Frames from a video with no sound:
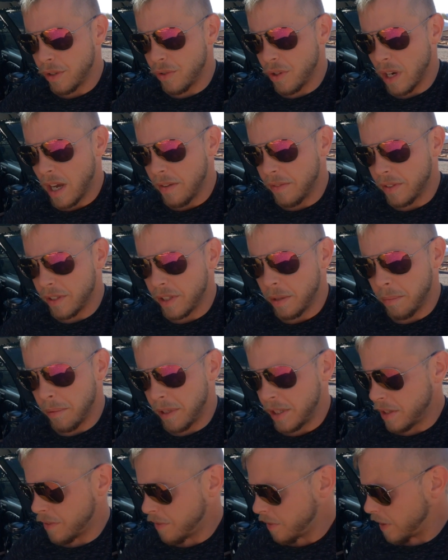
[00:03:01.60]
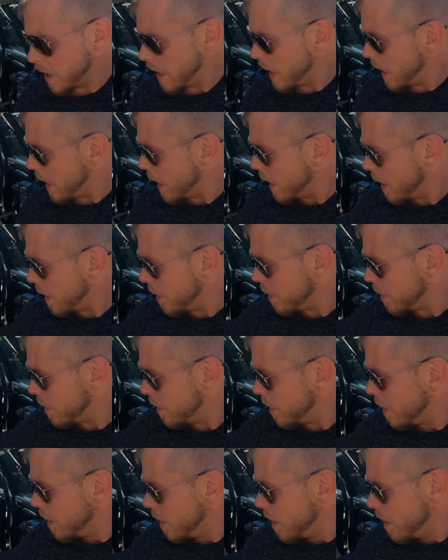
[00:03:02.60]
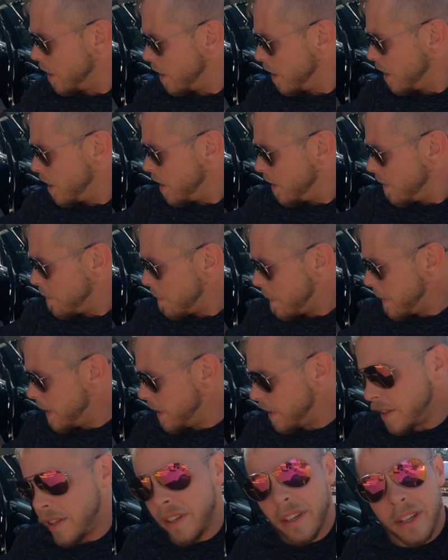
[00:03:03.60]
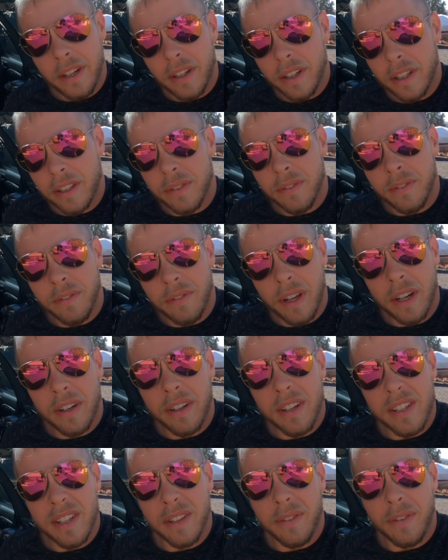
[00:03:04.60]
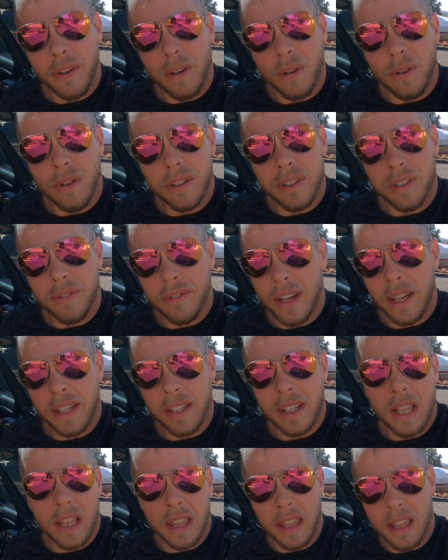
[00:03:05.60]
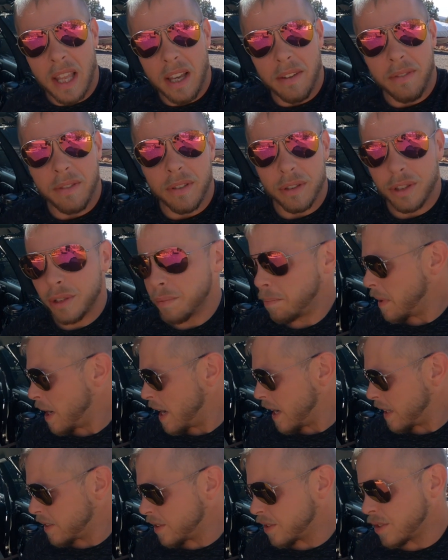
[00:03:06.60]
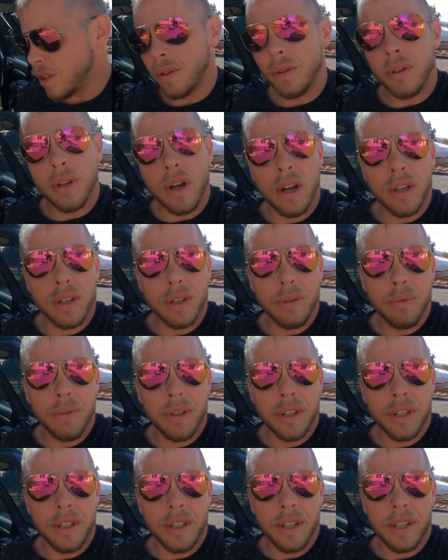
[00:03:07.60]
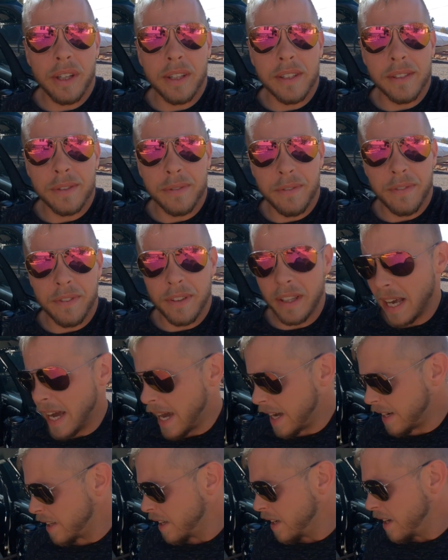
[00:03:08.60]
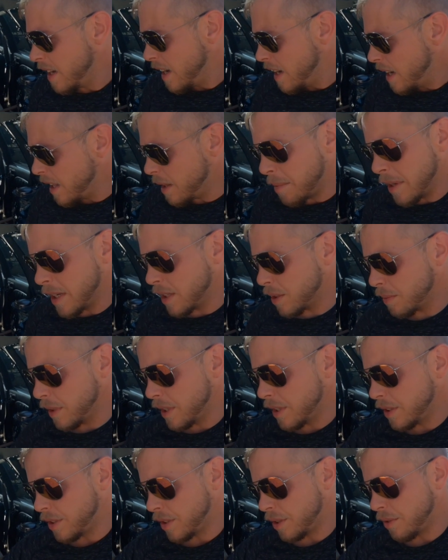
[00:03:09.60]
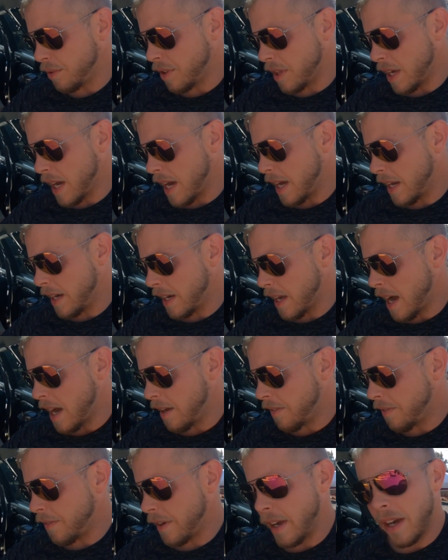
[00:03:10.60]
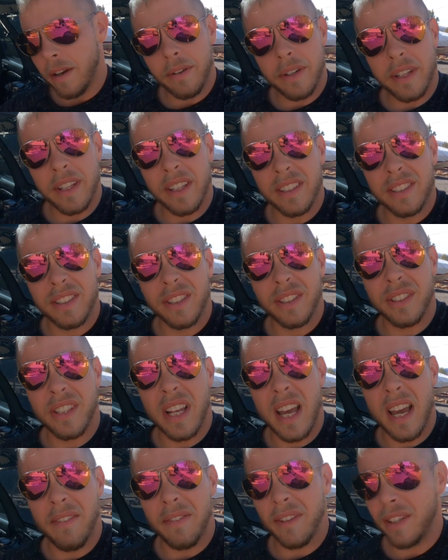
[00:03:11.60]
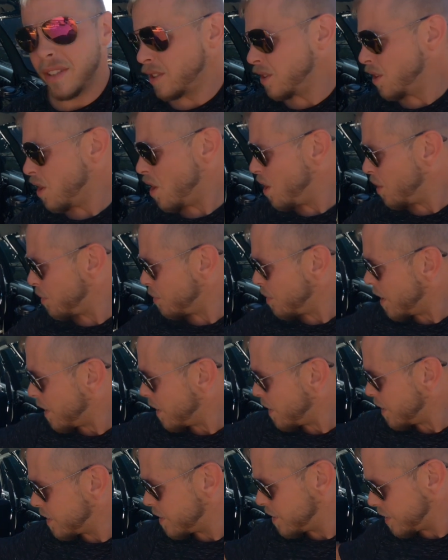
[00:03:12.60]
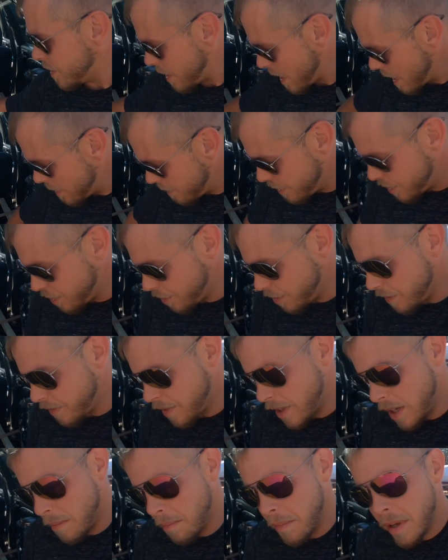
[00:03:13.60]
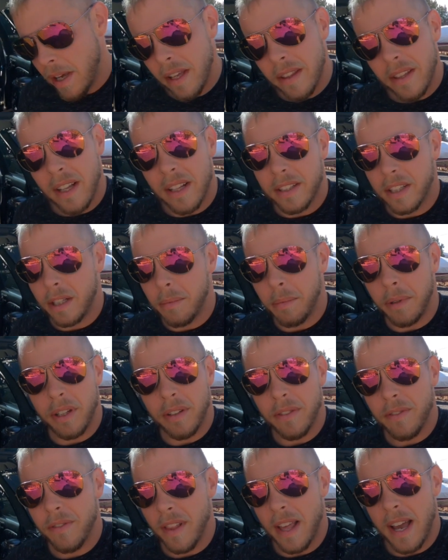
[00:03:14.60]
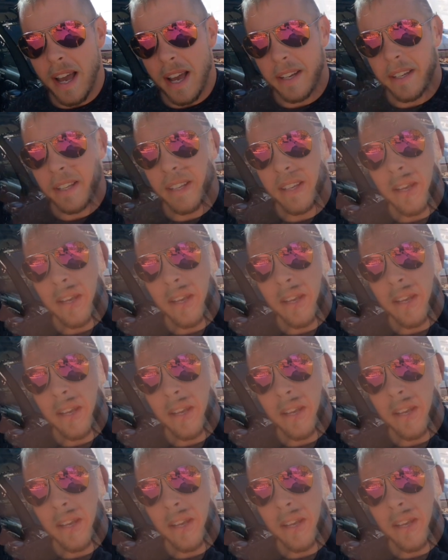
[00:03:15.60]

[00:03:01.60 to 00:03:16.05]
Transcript: drive is gonna be different, and in here, it's very difficult to find level spots. So all you really need is flat. And the best way to do that, I've found, is to just have these long runners. Just have 2 of them. That's going to be your flat.